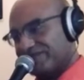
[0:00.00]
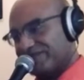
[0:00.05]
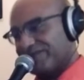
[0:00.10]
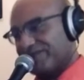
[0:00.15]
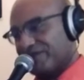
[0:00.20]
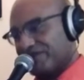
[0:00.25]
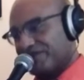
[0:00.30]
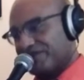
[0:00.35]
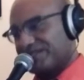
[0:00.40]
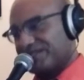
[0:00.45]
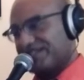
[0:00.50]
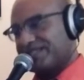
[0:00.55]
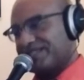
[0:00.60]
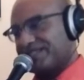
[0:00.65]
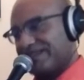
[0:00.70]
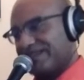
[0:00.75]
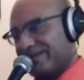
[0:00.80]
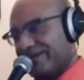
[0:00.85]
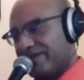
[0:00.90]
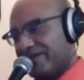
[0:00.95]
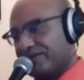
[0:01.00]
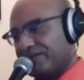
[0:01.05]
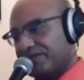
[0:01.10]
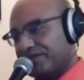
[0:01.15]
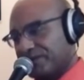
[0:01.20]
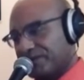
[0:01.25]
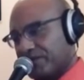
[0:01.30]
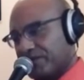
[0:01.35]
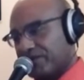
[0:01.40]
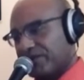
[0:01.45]
first stereo
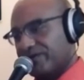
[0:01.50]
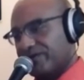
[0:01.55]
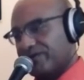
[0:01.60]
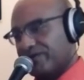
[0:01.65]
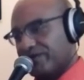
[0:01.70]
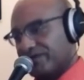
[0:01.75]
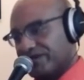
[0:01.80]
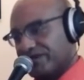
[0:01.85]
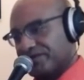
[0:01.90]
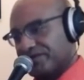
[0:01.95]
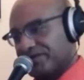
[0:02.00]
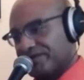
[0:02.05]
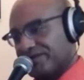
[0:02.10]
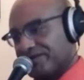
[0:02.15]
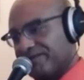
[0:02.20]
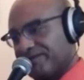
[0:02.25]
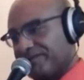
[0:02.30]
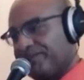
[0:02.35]
scored orchestra.